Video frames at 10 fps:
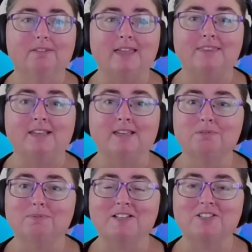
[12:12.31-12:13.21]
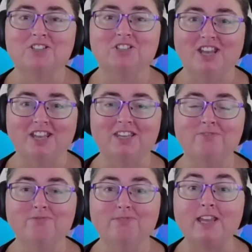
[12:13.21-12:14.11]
then comes back to check in